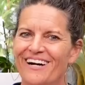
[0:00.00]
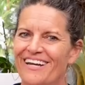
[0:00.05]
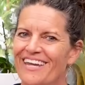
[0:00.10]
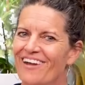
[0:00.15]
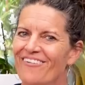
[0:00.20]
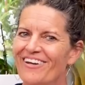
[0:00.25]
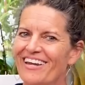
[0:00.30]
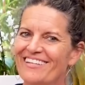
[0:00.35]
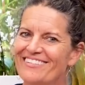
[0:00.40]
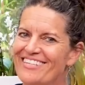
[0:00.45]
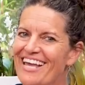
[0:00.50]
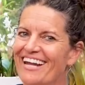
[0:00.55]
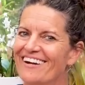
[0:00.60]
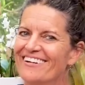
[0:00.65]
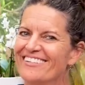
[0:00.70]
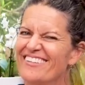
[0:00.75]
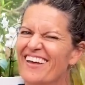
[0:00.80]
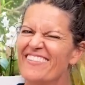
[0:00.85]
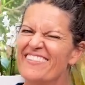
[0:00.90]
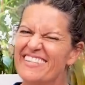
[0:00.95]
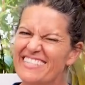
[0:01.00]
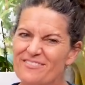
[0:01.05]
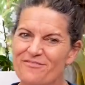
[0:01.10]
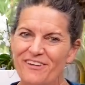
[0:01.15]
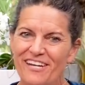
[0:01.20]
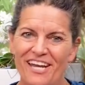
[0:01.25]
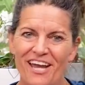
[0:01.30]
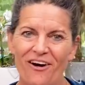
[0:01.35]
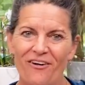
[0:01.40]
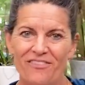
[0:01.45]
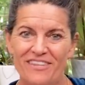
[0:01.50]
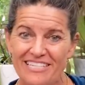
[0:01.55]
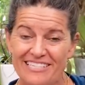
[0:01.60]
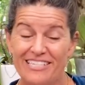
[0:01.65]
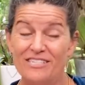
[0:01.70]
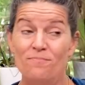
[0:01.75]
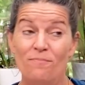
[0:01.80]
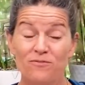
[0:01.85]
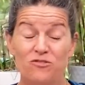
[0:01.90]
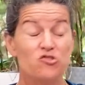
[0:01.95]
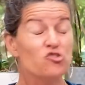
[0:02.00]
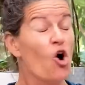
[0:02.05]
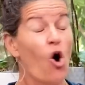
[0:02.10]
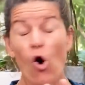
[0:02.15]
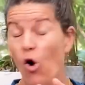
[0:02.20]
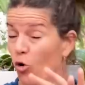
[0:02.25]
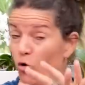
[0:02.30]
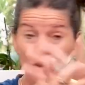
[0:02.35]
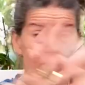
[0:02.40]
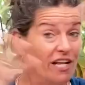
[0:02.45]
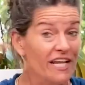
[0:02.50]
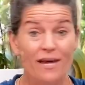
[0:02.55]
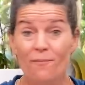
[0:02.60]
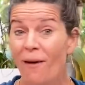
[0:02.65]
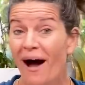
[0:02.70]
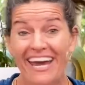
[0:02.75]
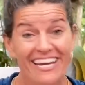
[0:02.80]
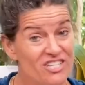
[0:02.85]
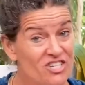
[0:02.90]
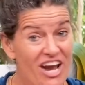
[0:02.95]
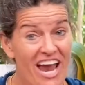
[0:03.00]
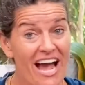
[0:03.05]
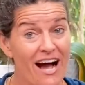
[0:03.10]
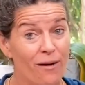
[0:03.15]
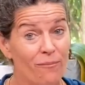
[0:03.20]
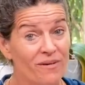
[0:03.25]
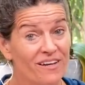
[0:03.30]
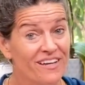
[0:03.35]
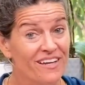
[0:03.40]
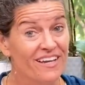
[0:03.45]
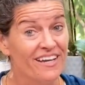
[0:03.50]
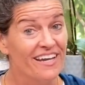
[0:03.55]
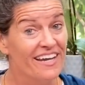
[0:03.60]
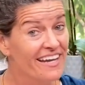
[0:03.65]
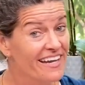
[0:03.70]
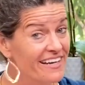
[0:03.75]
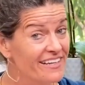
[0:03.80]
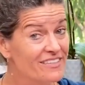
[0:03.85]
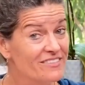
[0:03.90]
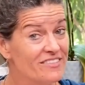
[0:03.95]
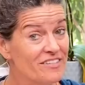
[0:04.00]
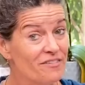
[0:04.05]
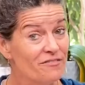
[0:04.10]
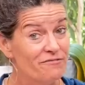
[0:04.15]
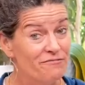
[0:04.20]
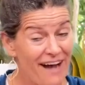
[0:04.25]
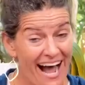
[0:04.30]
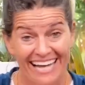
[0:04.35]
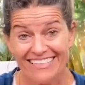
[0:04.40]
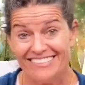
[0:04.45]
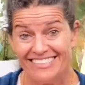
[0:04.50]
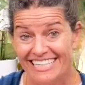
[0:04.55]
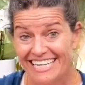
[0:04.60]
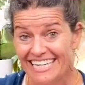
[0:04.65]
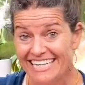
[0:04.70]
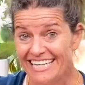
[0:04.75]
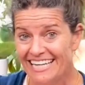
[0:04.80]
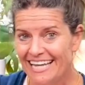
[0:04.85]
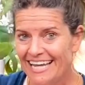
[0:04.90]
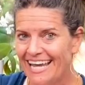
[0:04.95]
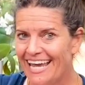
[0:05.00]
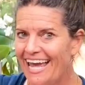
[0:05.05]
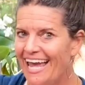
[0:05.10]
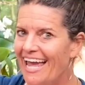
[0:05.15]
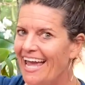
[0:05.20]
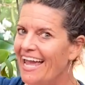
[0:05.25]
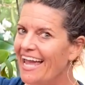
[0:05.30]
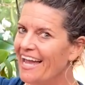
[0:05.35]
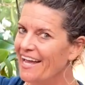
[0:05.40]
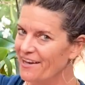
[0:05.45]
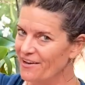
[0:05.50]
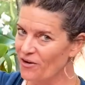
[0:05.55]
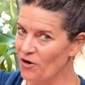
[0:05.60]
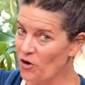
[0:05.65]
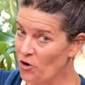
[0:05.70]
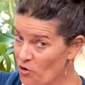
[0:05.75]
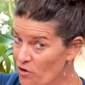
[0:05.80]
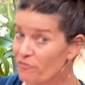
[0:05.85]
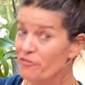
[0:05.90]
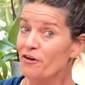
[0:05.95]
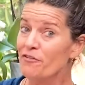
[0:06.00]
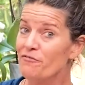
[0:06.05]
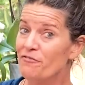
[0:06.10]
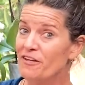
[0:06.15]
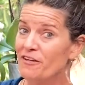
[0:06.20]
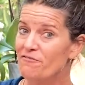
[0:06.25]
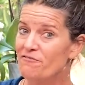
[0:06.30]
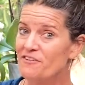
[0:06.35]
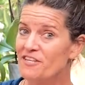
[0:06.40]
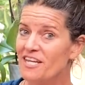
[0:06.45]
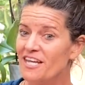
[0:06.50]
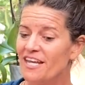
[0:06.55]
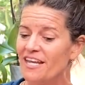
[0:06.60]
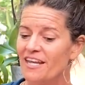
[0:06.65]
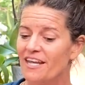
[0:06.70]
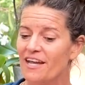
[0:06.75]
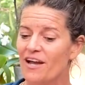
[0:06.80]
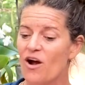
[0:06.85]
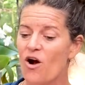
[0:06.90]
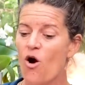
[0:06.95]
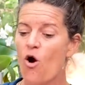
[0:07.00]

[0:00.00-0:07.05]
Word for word: Okay, resetters, on this video, this is totally my jam. It is fasting and over 50.